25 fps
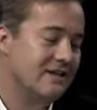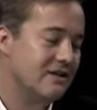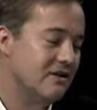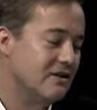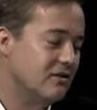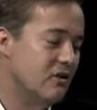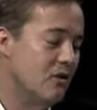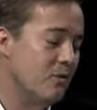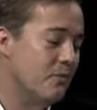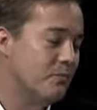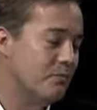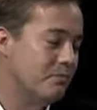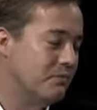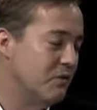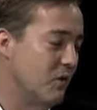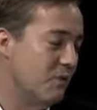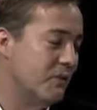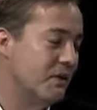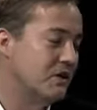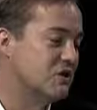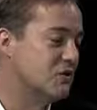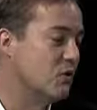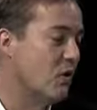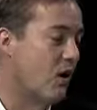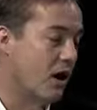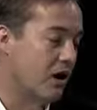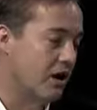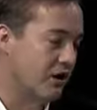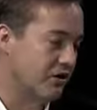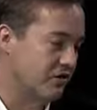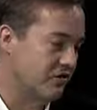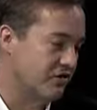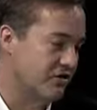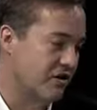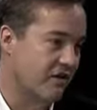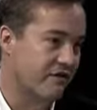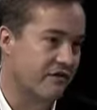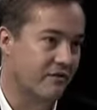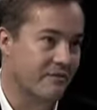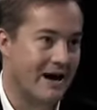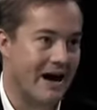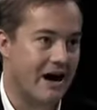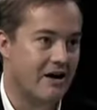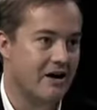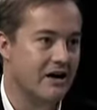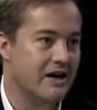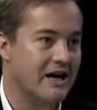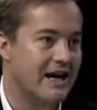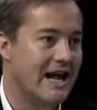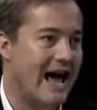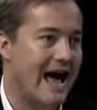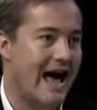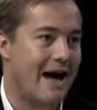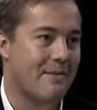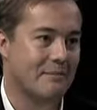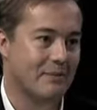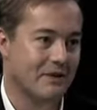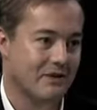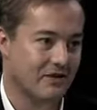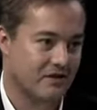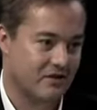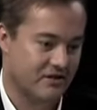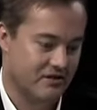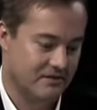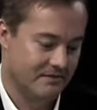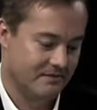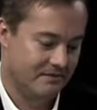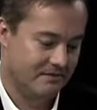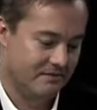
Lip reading: Don't be too hard on yourself about it. It happens.